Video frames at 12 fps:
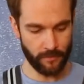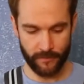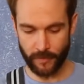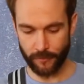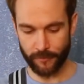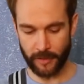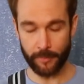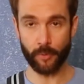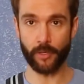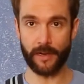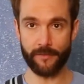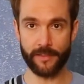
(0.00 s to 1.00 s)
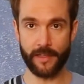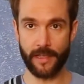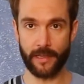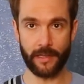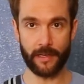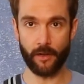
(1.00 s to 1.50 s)
Feel free to put
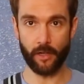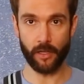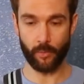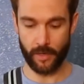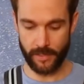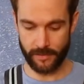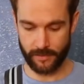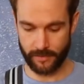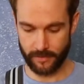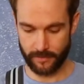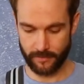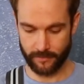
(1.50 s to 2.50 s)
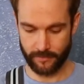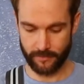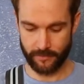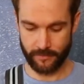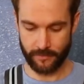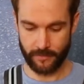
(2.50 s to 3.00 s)
everything in all at once
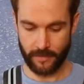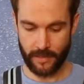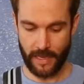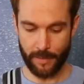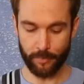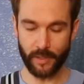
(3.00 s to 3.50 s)
and